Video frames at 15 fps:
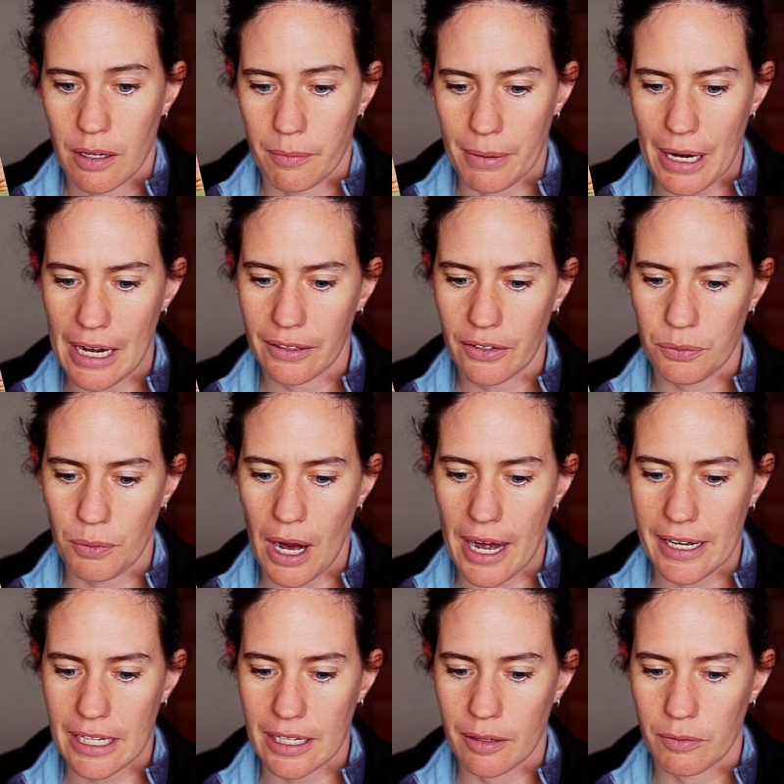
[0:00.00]
Bridleless
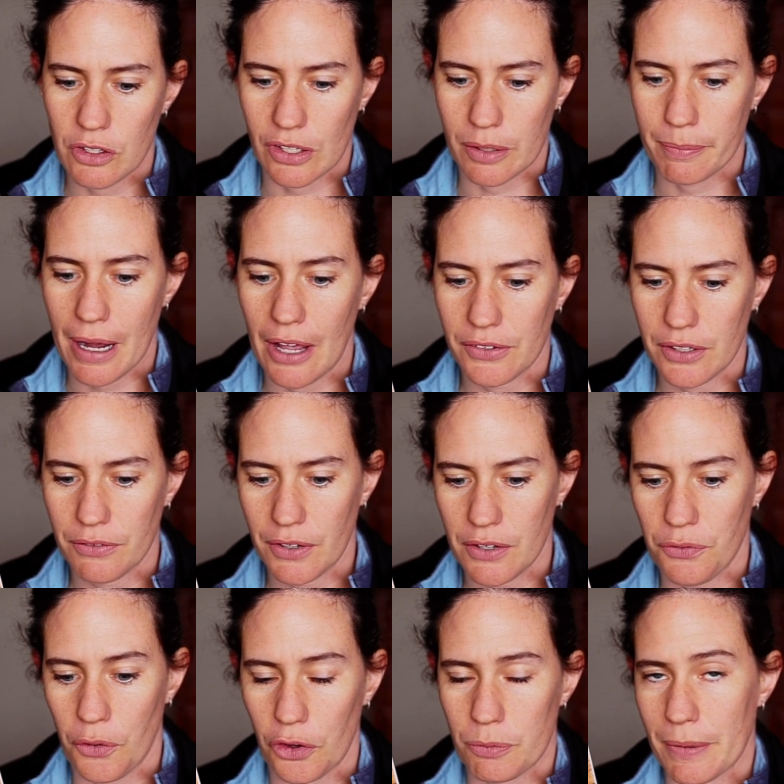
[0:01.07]
riding using positive
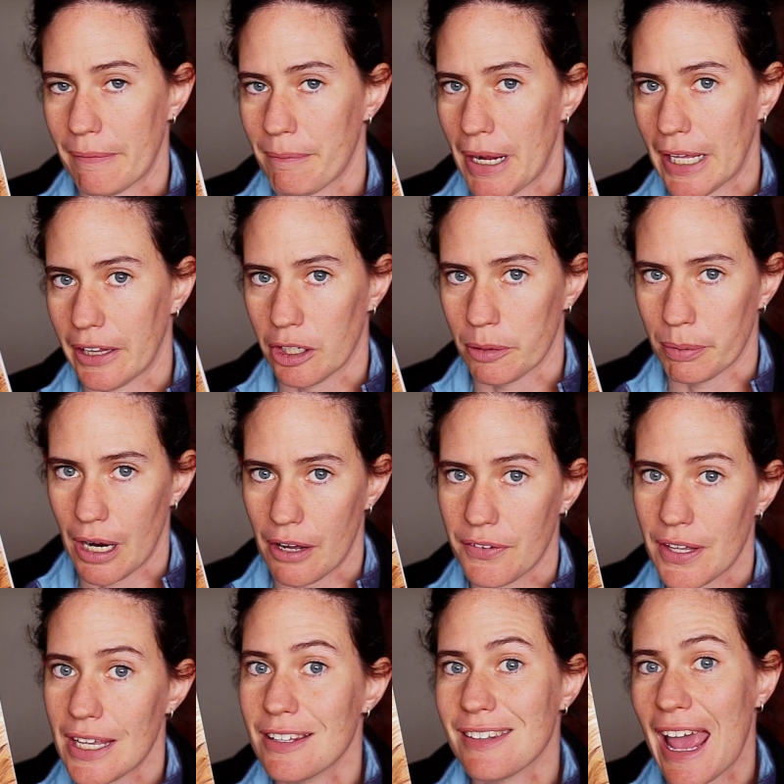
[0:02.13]
reinforcement by Claire Bruff
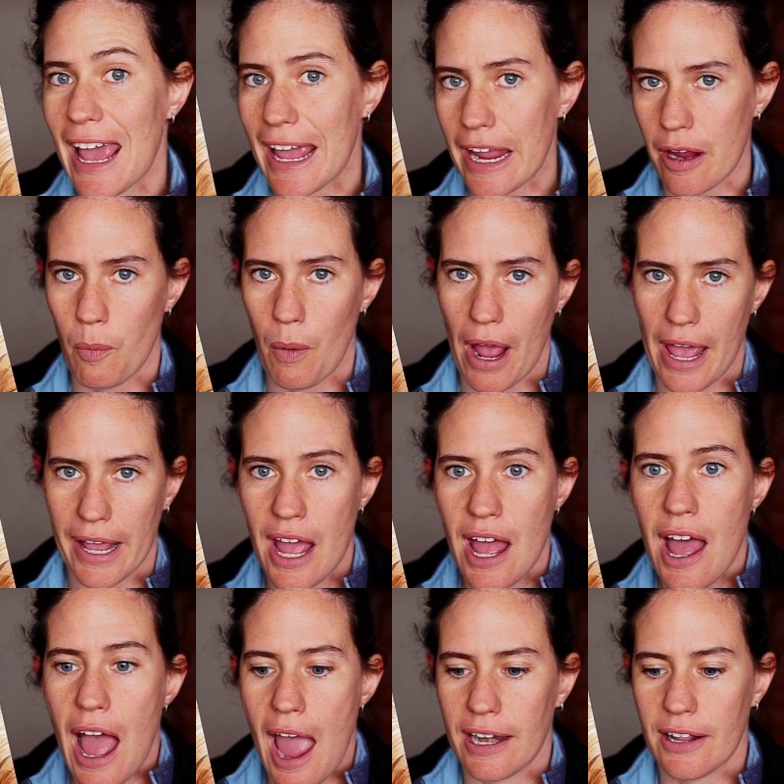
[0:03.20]
is a way,
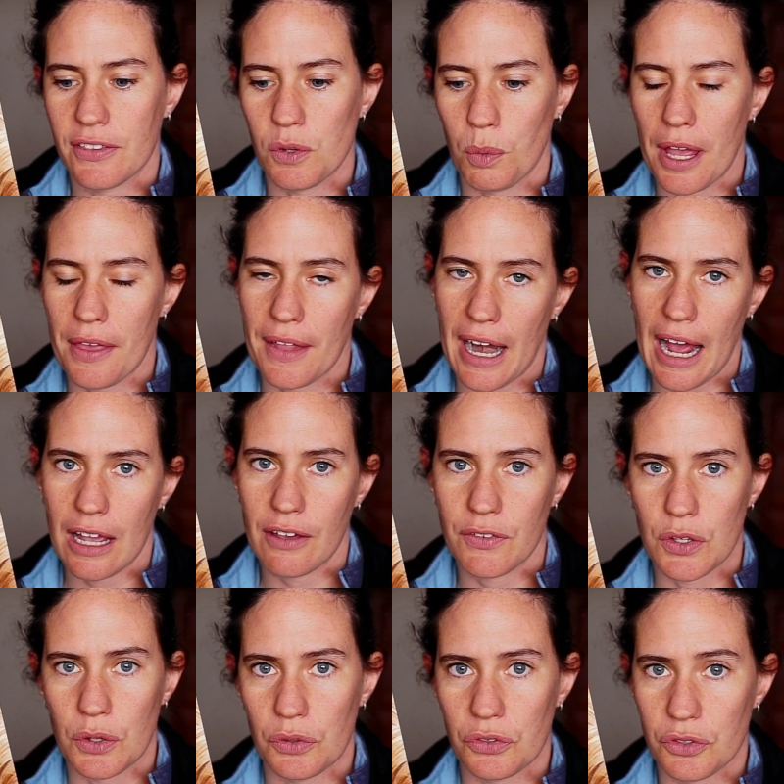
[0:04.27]
and it's a way that I've
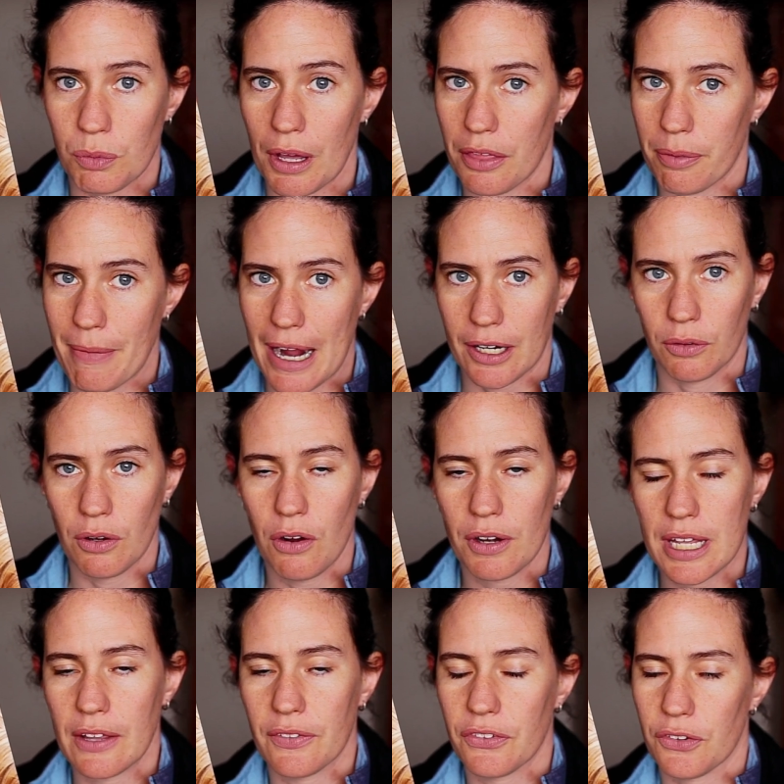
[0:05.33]
used with
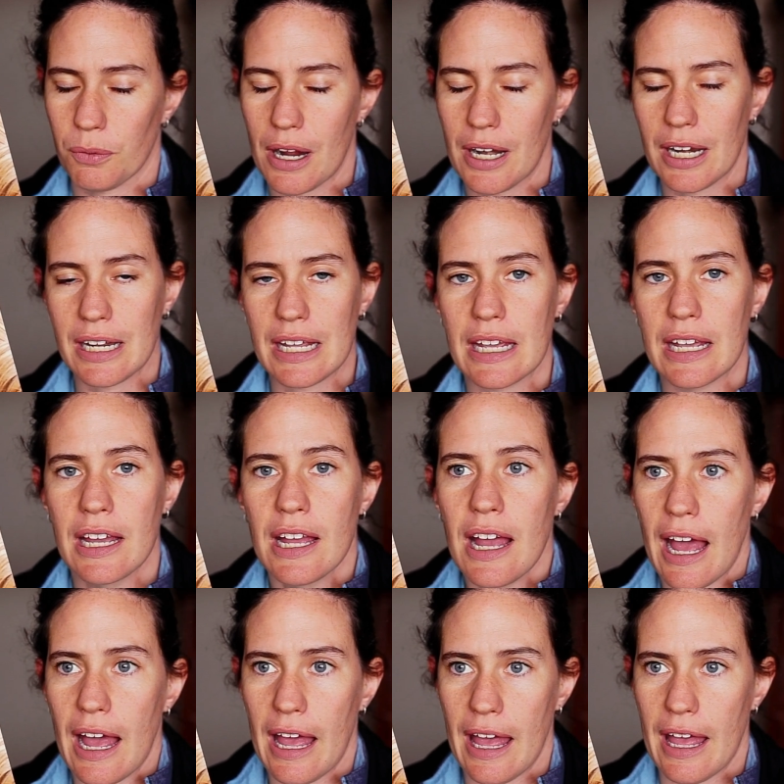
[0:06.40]
Macaroni and Serenity
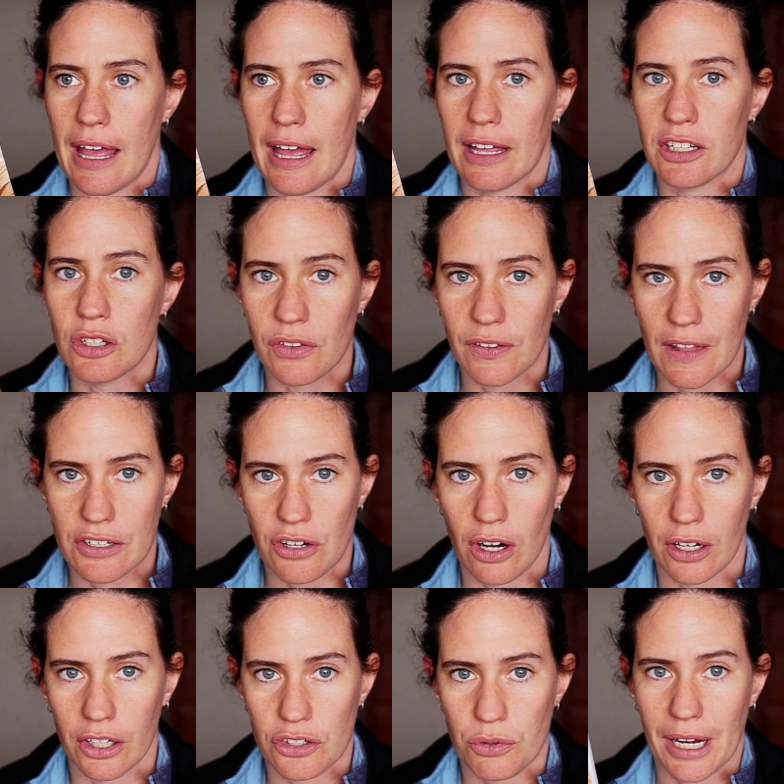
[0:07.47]
and using the
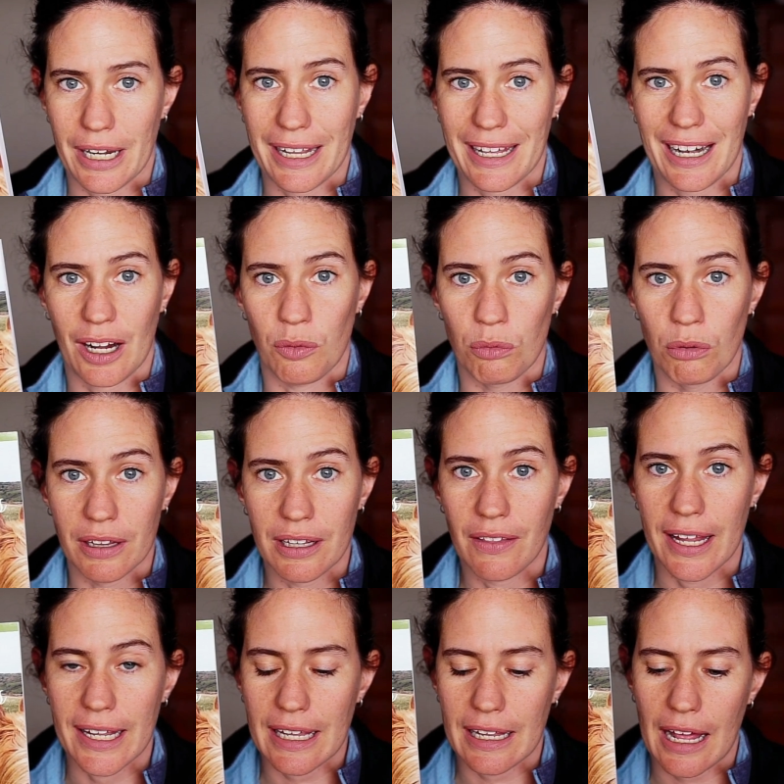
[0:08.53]
target training, and I really
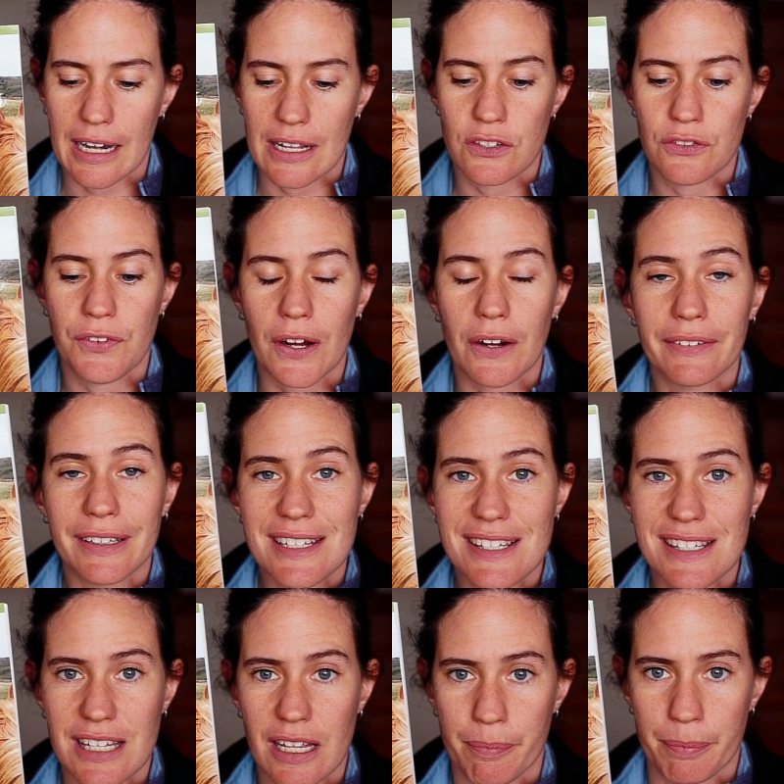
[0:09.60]
like it, and it's fairly
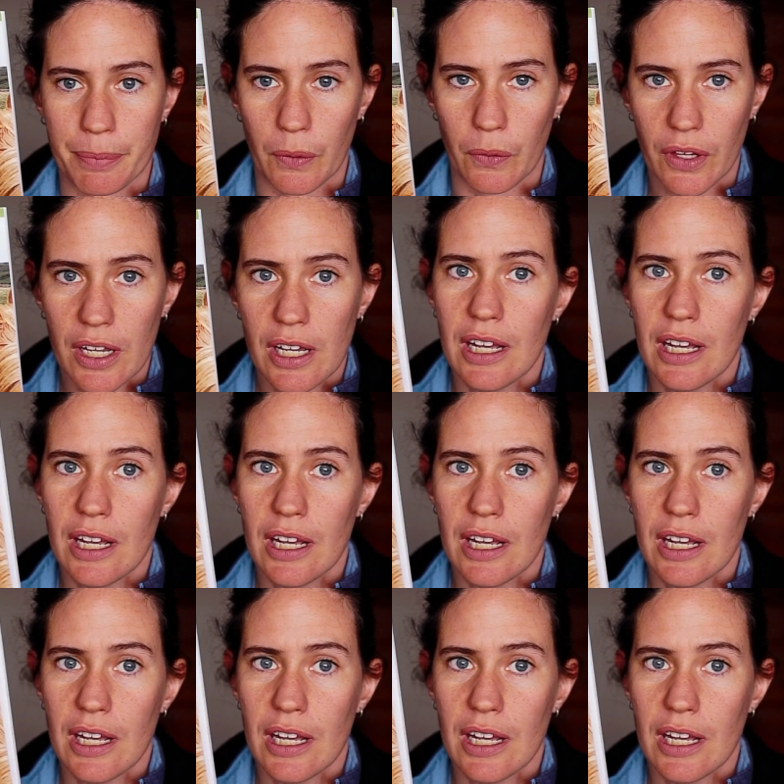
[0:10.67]
simple.